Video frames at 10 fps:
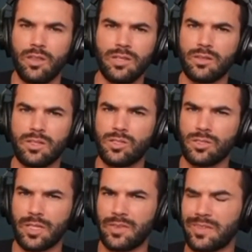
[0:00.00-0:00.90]
This
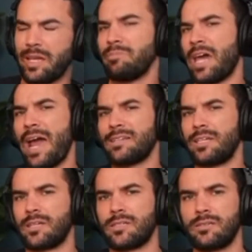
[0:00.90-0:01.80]
looks like the same
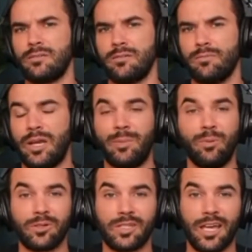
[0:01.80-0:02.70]
tactics. Many
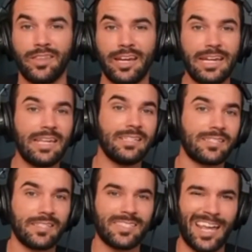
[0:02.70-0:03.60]
people are saying that it
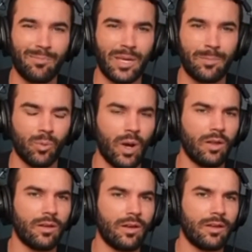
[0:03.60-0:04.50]
is the same people.
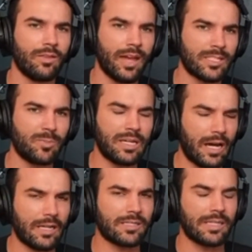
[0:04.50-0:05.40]
Well, that's
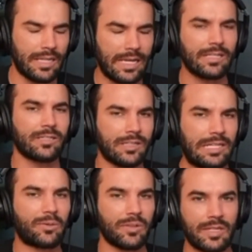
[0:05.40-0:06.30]
because it is
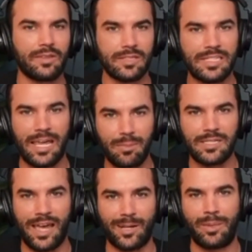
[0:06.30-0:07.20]
literally the same
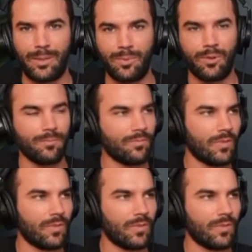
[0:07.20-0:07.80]
exact people.